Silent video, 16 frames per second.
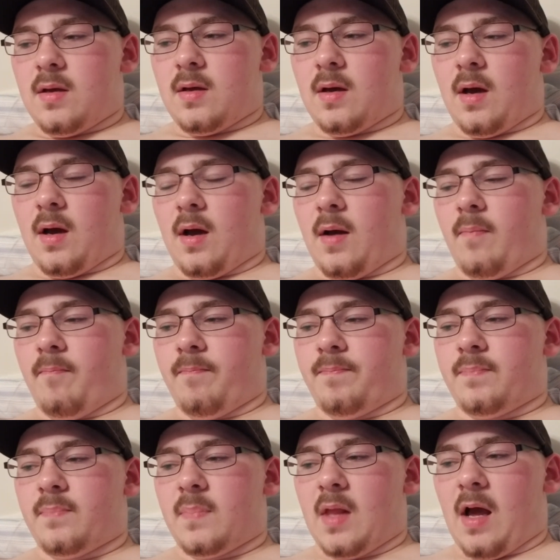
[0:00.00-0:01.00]
I'll
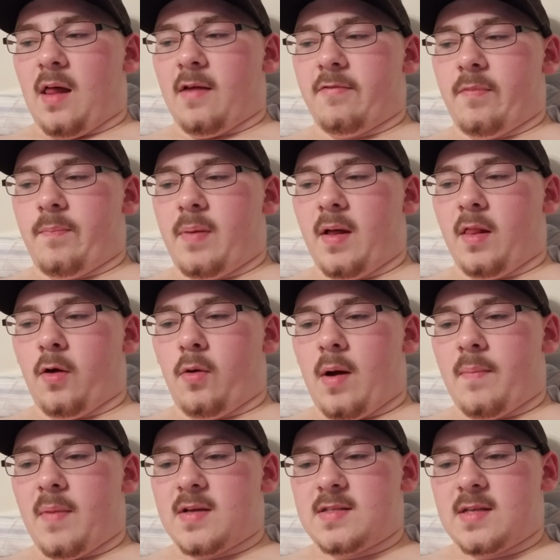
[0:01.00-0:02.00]
have a pillow
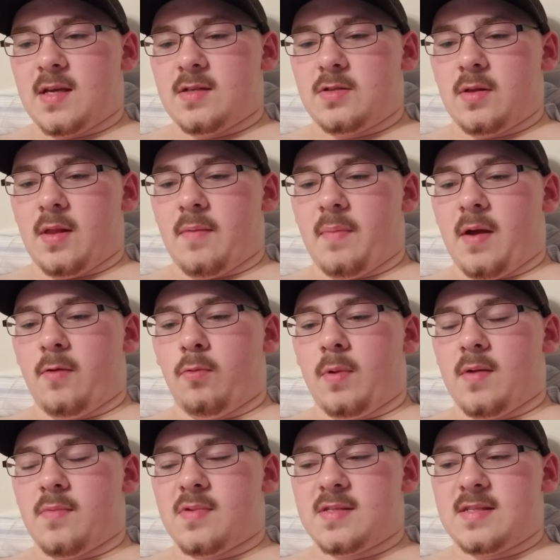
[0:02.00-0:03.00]
on my side so that my
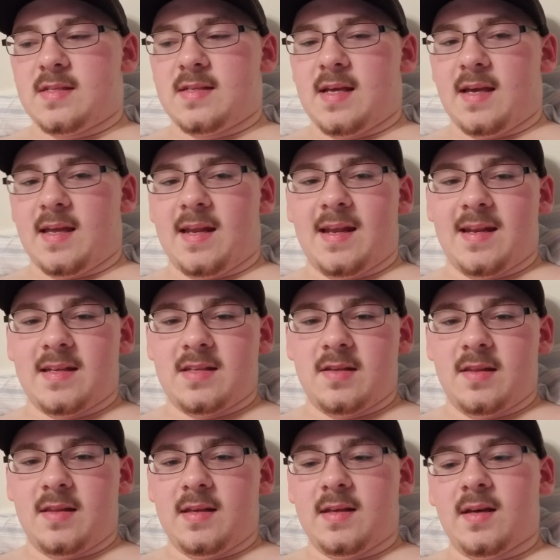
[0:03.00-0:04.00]
rib isn't digging
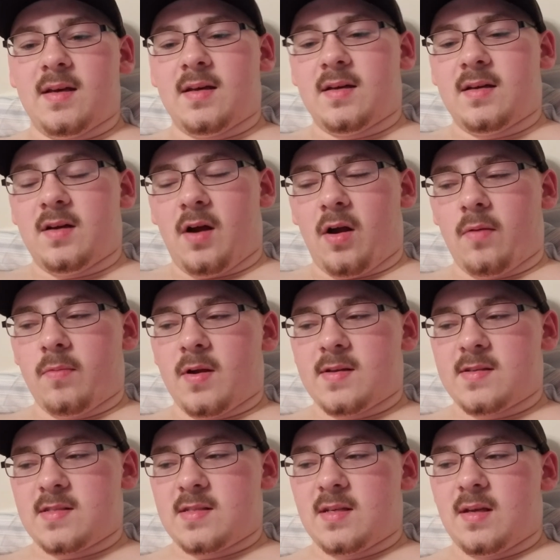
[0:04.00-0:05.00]
into the
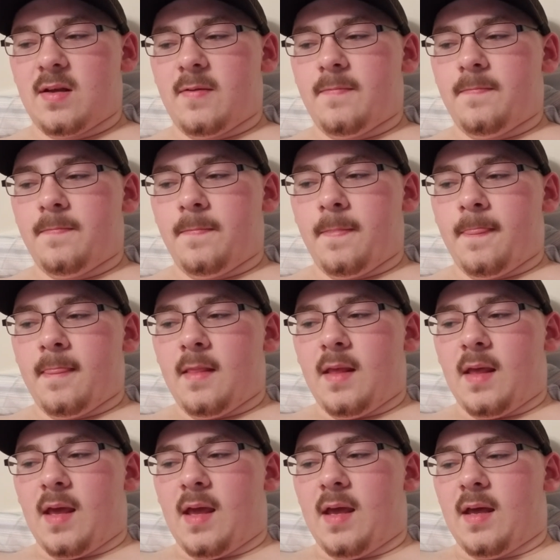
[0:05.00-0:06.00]
armrest,
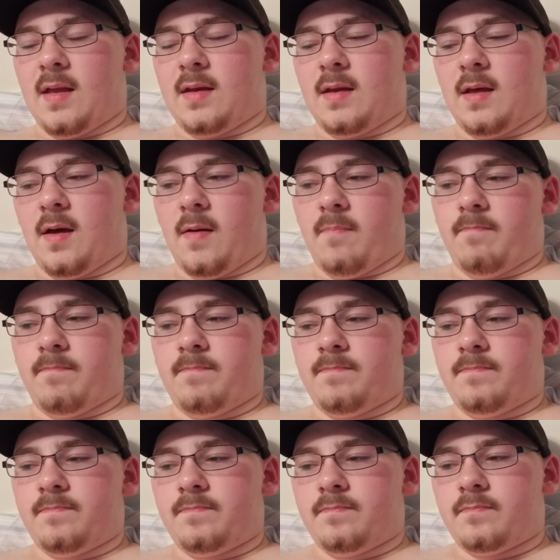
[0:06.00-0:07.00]
and
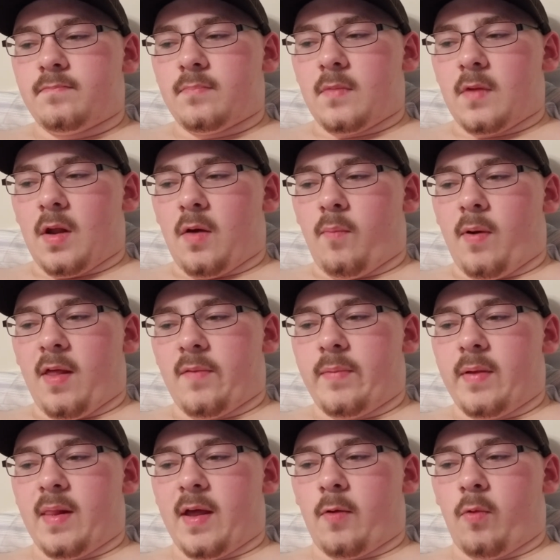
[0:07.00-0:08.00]
I'll probably
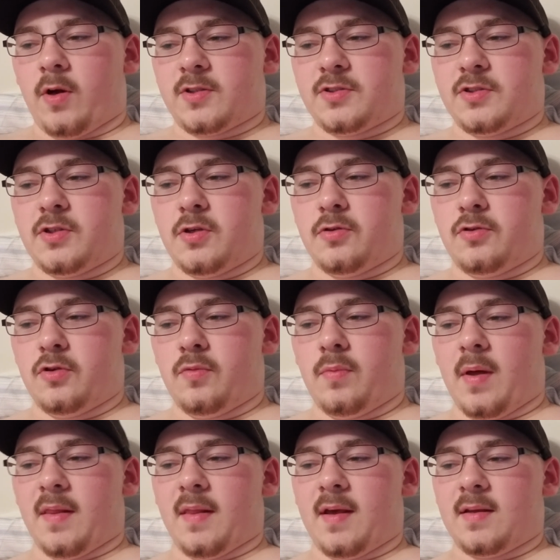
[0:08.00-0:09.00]
be like watching YouTube
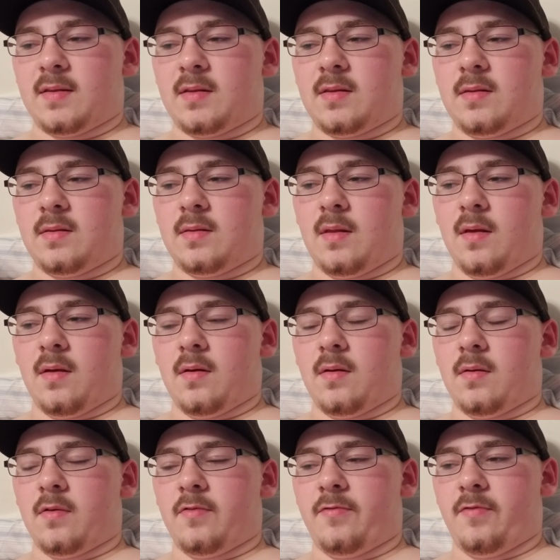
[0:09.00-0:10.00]
on like
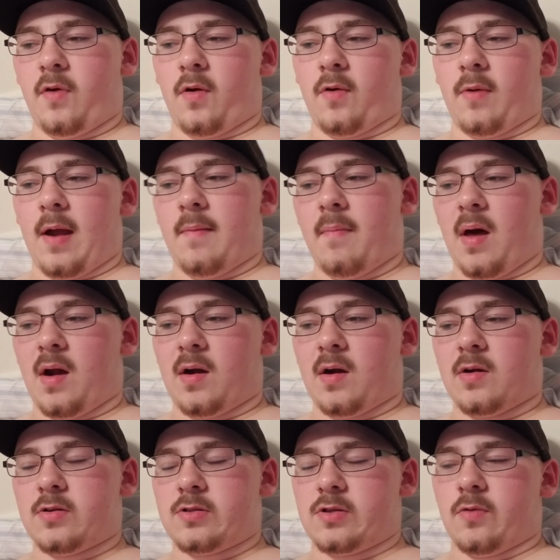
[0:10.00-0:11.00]
the far right
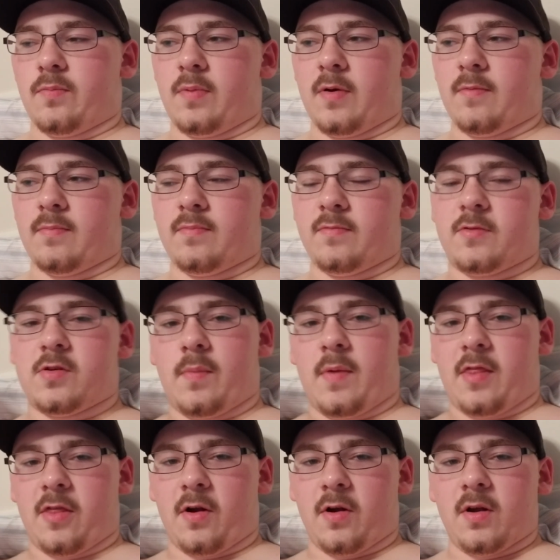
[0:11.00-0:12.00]
monitor, so my
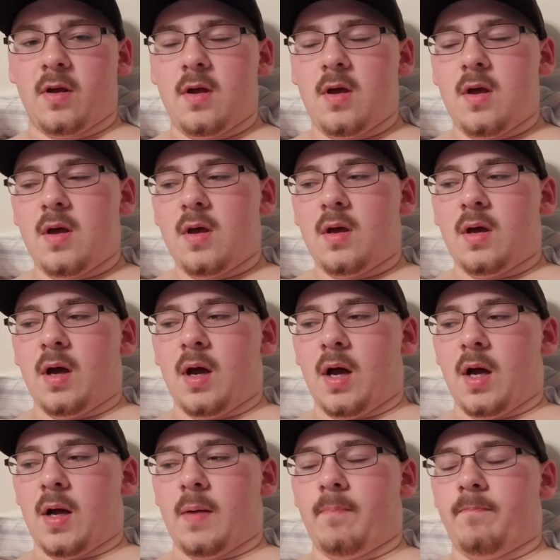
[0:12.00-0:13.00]
third,
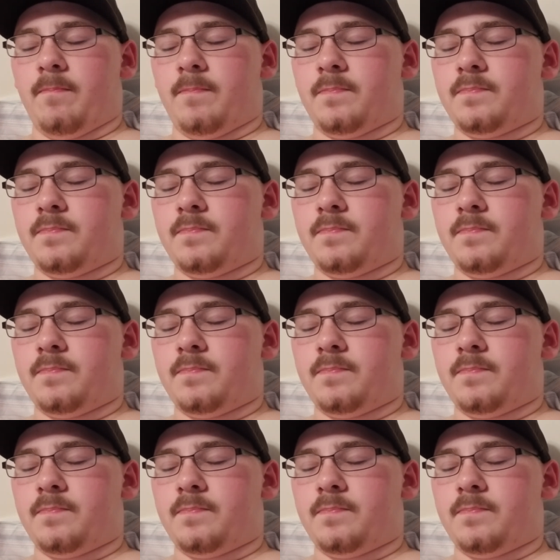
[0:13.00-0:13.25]
and